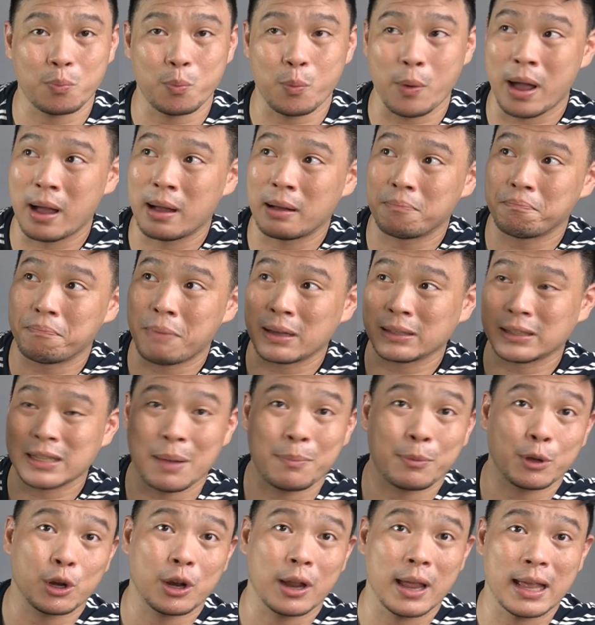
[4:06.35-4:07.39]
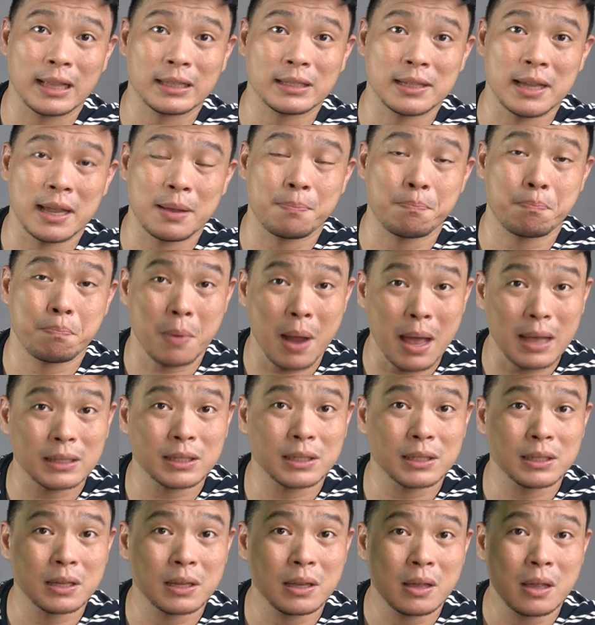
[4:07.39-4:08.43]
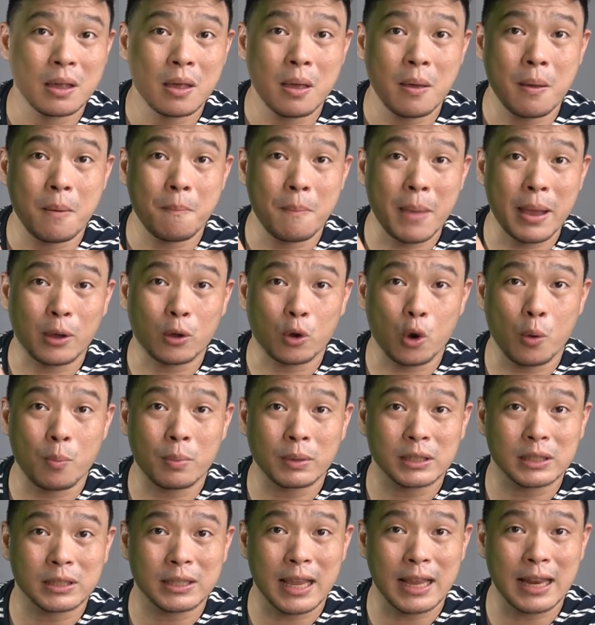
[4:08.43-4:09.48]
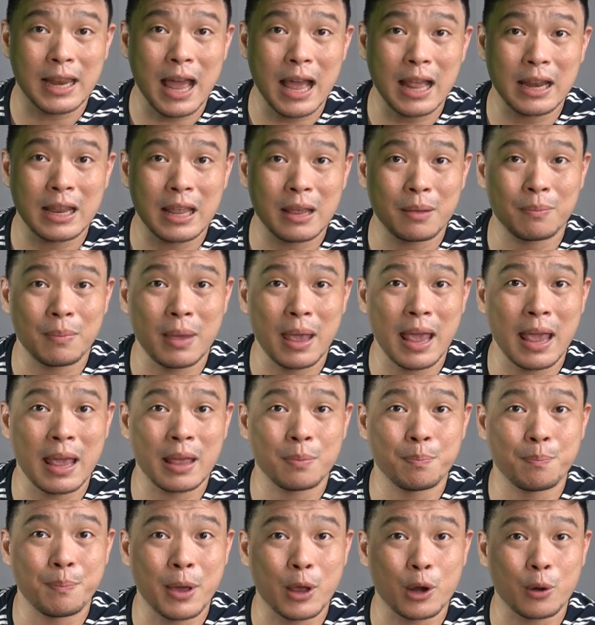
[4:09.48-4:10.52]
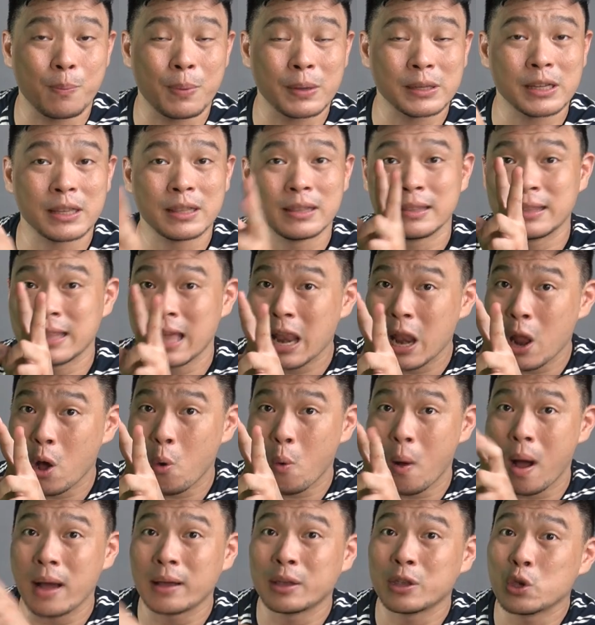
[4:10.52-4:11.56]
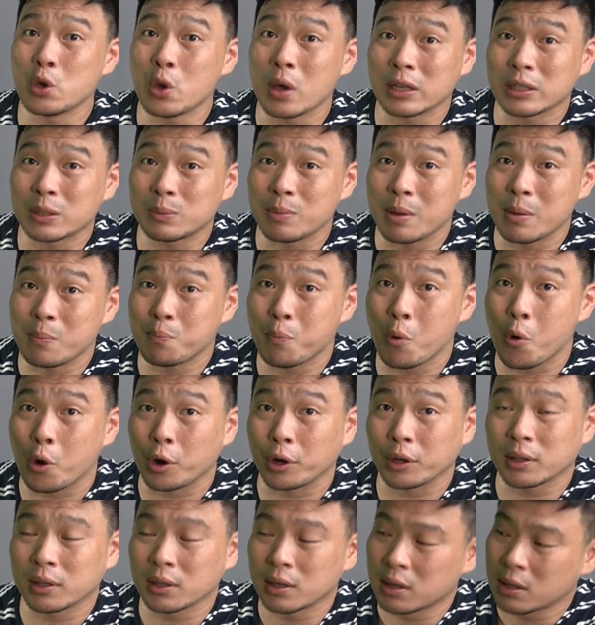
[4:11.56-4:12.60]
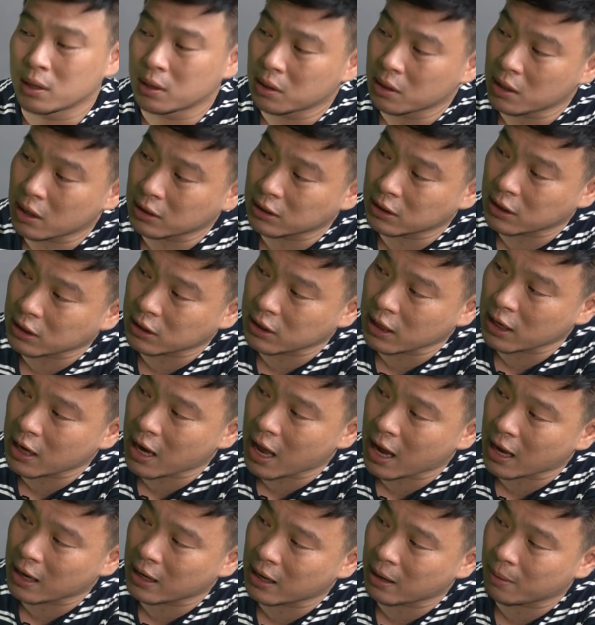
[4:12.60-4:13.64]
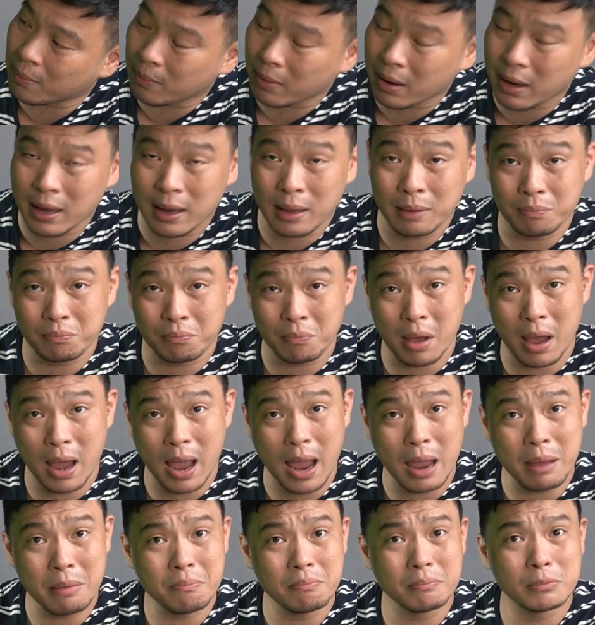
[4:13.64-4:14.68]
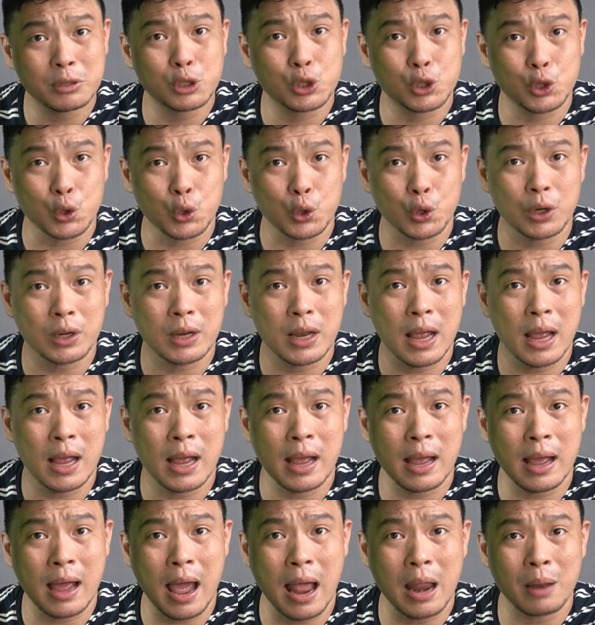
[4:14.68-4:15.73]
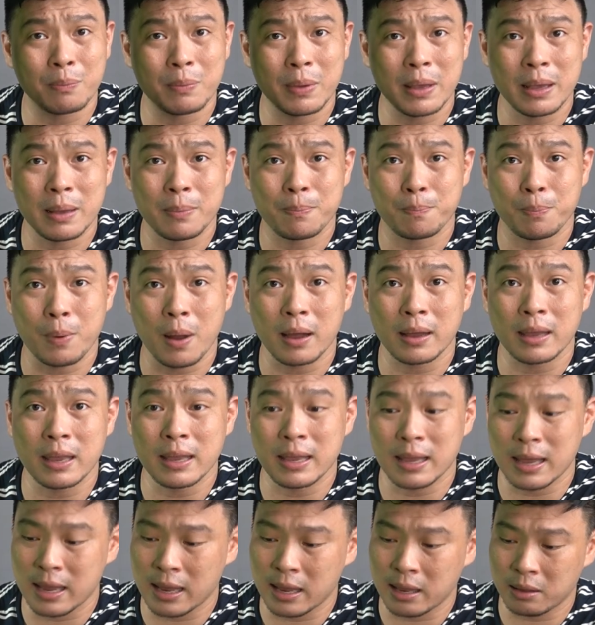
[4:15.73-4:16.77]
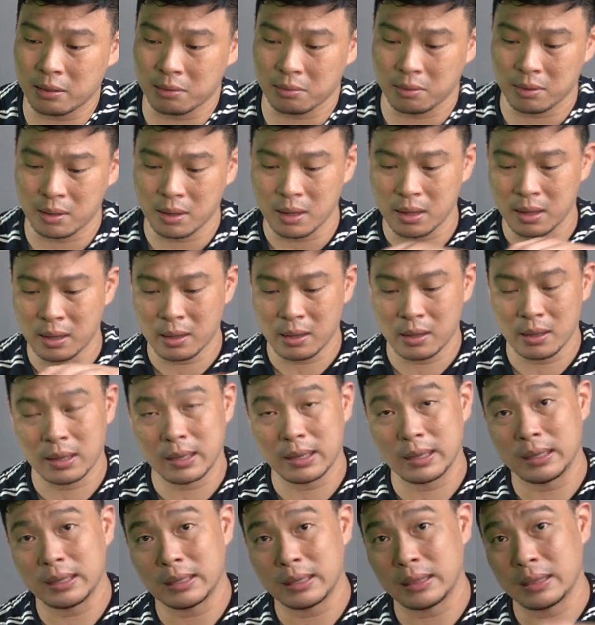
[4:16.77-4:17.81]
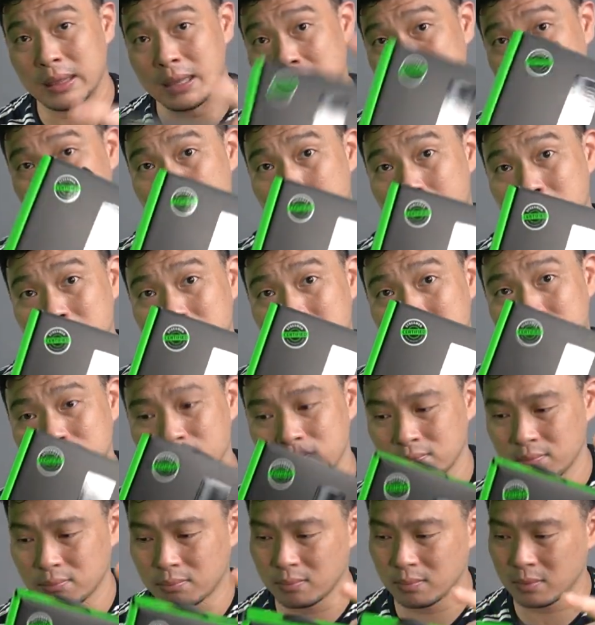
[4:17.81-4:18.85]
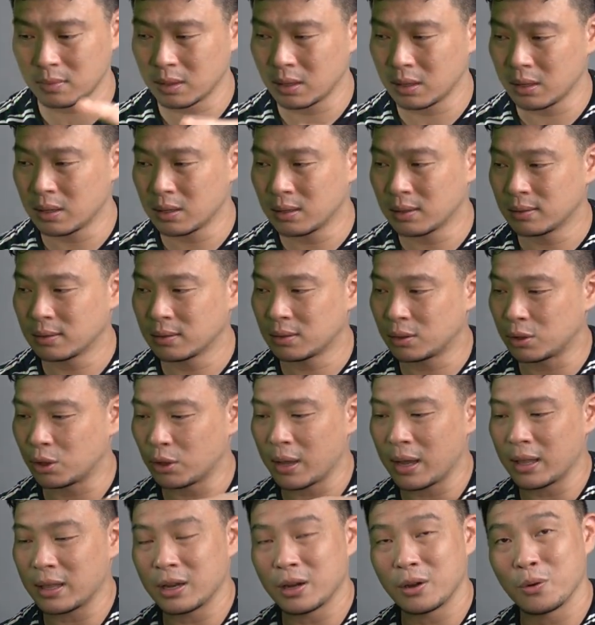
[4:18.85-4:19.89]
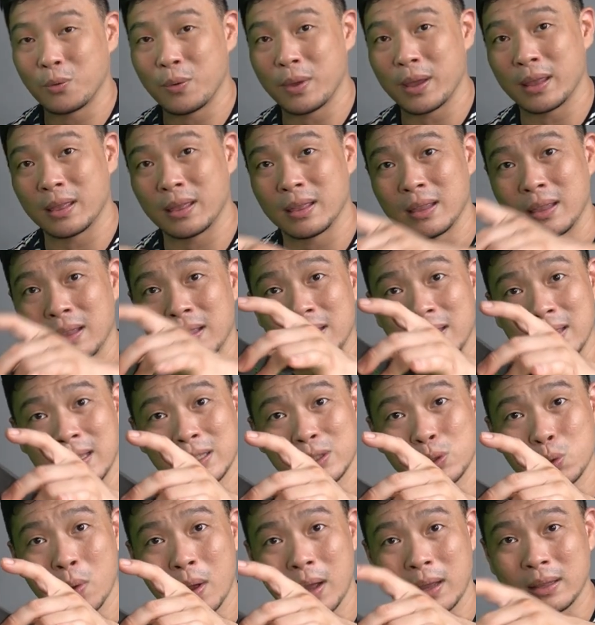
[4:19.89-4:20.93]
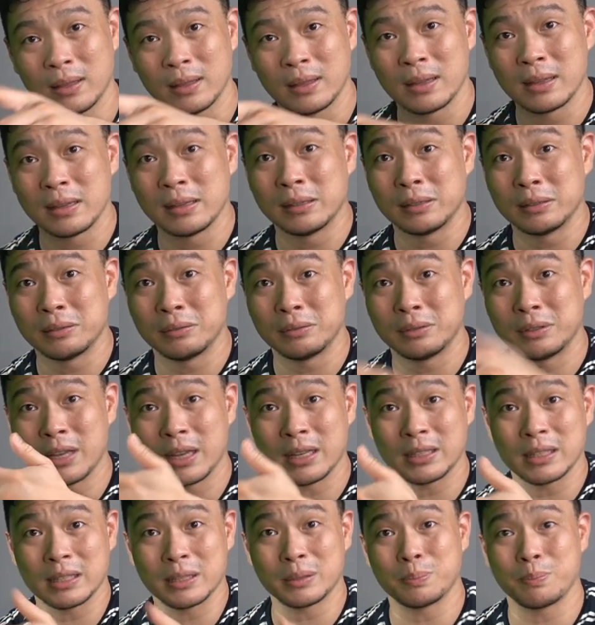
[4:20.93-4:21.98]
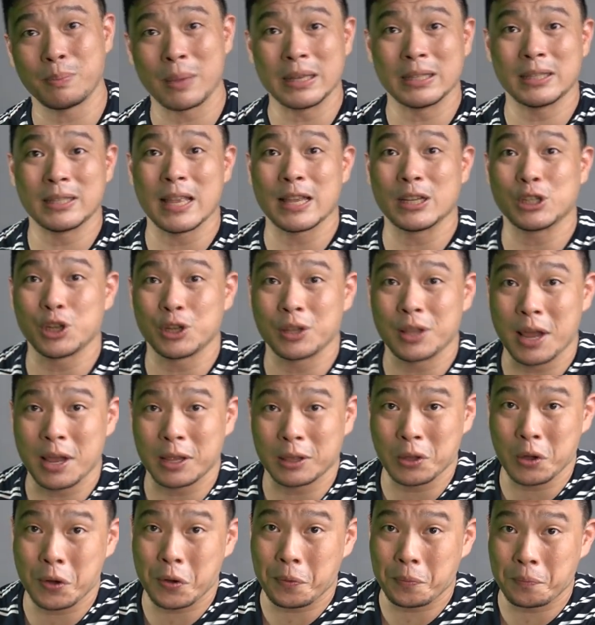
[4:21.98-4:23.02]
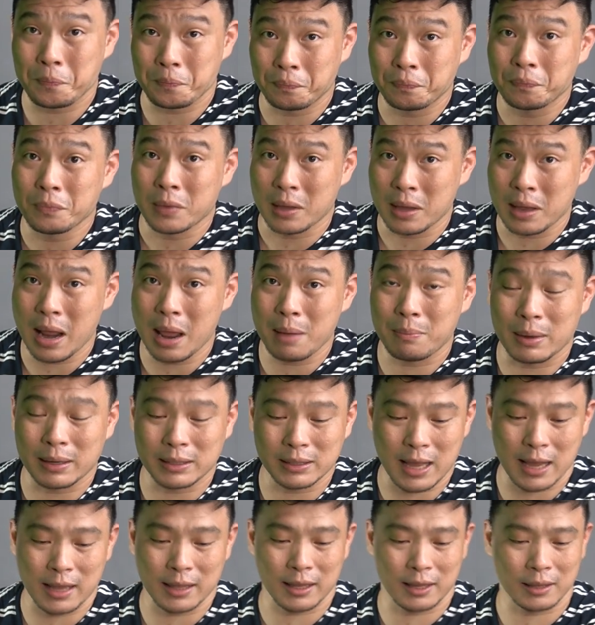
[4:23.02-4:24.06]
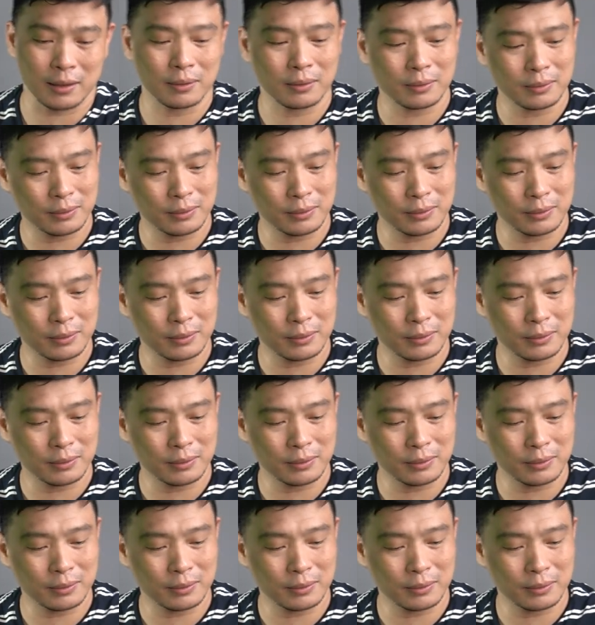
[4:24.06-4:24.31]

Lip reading: Pang sabi ko na headset. Plus, may Chroma siya sa ilalim. And meron pa siyang dalawang USB port nandiyan sa ilalim. And I'm sure na I'll be plugging in this one together with this one, just this base station na ito. And I'm excited.